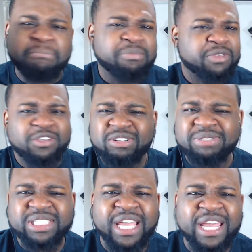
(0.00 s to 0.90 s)
You know what I'm
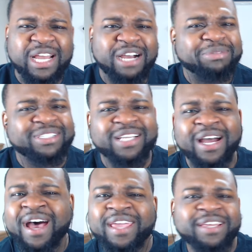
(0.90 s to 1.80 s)
saying? I'ma
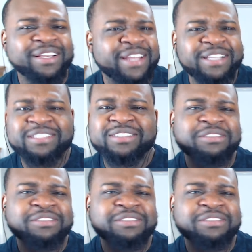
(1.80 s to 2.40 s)
die a legend.